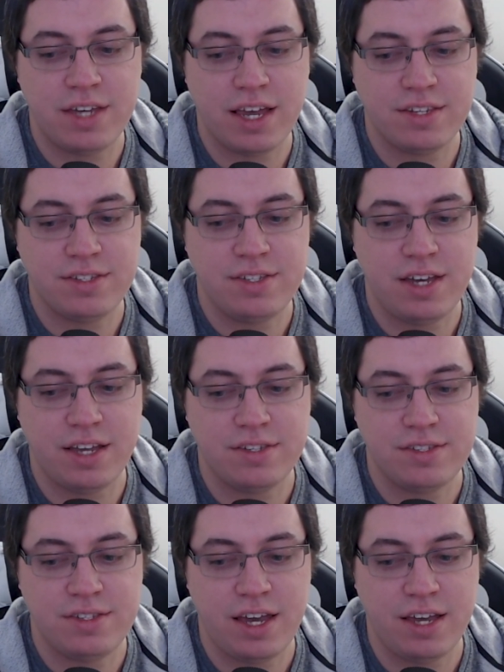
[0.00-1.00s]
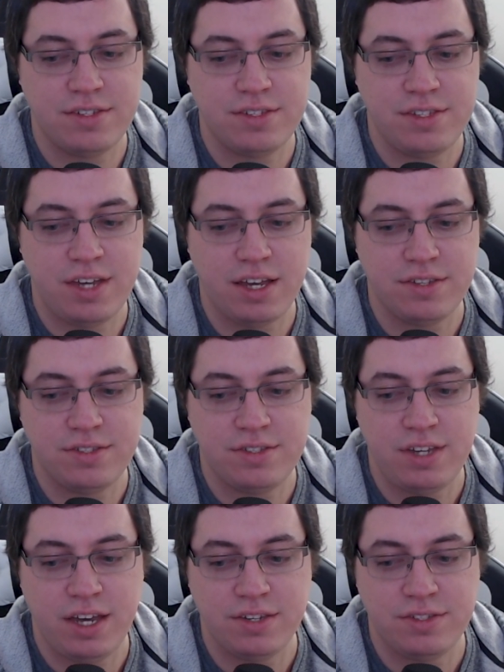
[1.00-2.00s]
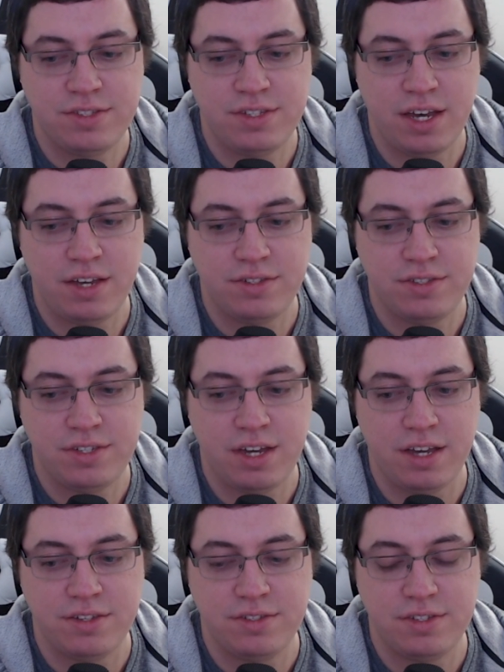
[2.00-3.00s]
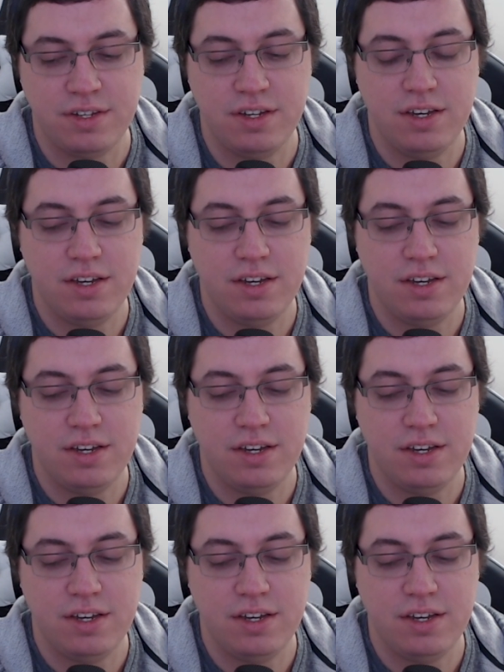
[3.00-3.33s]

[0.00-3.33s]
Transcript: Test, test, test, test, test, test, test.